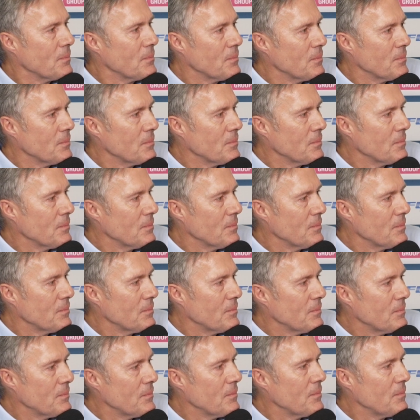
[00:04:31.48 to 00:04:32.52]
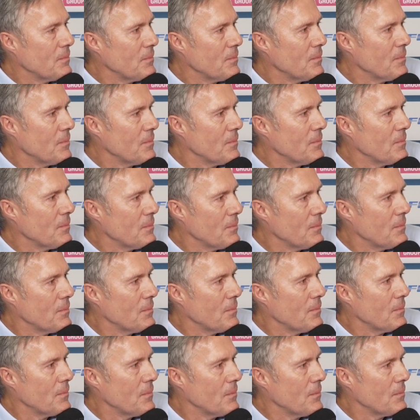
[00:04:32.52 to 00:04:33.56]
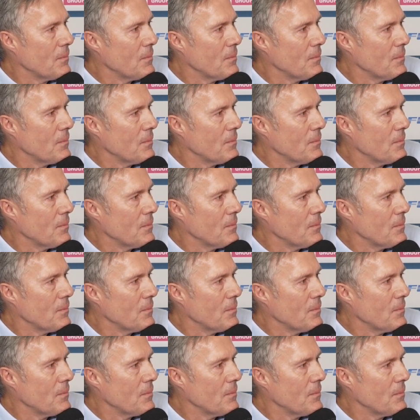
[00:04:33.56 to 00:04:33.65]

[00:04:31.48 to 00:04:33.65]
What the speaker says: The person shown says nothing.